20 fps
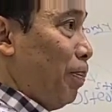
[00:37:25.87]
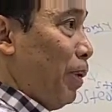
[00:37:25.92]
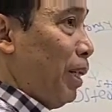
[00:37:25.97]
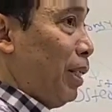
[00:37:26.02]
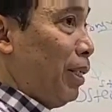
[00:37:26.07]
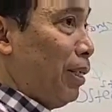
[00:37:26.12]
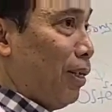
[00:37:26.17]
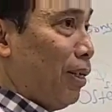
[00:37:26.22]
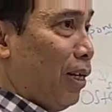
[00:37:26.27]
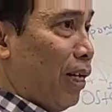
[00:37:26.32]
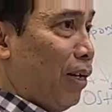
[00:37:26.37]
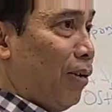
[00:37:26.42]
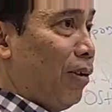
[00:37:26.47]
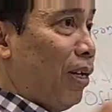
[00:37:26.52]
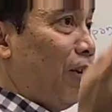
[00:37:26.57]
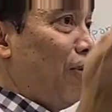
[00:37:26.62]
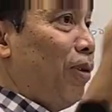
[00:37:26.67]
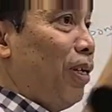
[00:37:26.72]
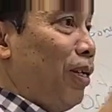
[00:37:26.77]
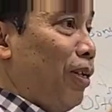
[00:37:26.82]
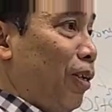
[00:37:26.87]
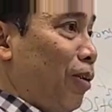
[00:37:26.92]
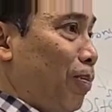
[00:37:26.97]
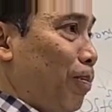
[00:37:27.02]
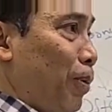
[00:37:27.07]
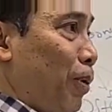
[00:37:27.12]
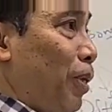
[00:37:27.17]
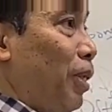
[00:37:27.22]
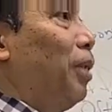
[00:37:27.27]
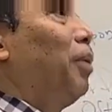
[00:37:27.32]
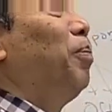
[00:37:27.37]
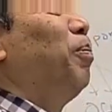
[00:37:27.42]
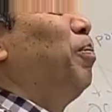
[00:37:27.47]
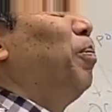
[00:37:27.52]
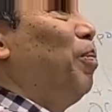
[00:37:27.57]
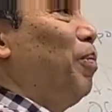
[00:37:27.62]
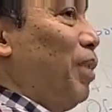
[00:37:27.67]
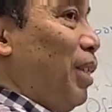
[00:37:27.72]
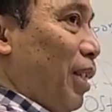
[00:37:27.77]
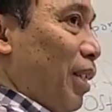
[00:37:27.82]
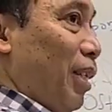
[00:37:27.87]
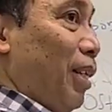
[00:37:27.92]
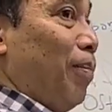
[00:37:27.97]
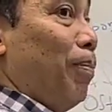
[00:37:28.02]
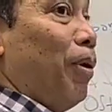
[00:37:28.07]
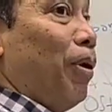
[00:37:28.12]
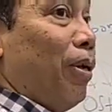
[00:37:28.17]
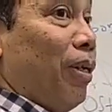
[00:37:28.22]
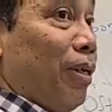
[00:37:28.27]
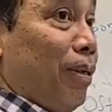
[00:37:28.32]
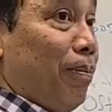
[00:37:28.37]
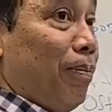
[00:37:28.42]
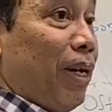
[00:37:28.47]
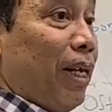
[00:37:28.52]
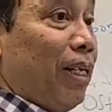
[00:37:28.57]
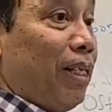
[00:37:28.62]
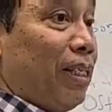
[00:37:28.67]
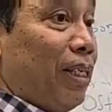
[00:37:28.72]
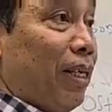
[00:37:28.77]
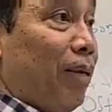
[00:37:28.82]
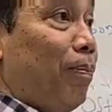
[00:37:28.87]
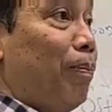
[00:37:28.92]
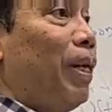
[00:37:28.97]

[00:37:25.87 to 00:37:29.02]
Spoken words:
picture or I will not put the bone by itself.